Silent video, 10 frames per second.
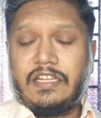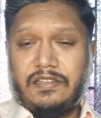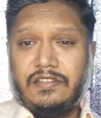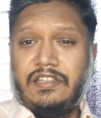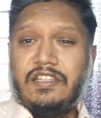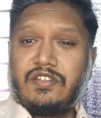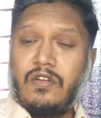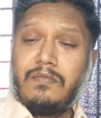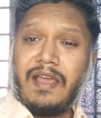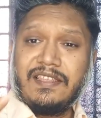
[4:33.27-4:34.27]
At least
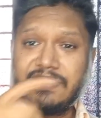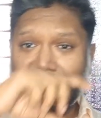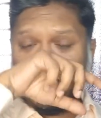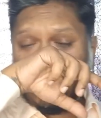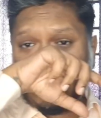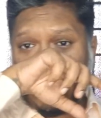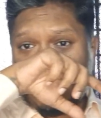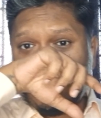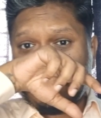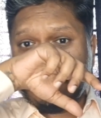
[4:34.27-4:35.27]
on my skin,
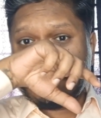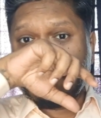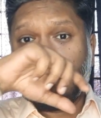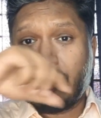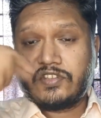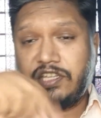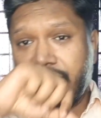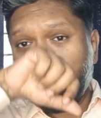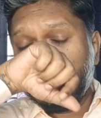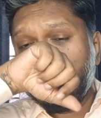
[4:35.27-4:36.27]
I get this
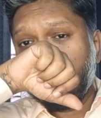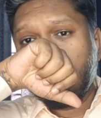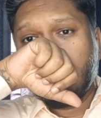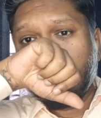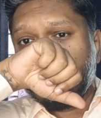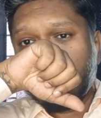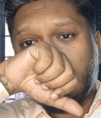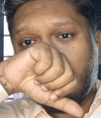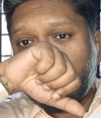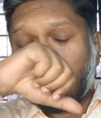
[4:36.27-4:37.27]
mossy,
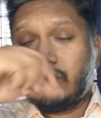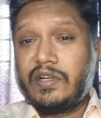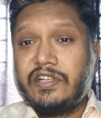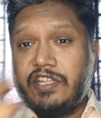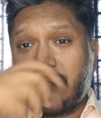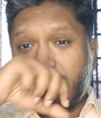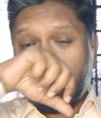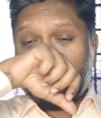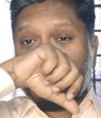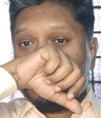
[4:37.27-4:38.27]
earthy
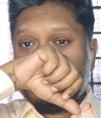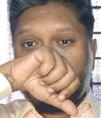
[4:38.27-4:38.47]
tone.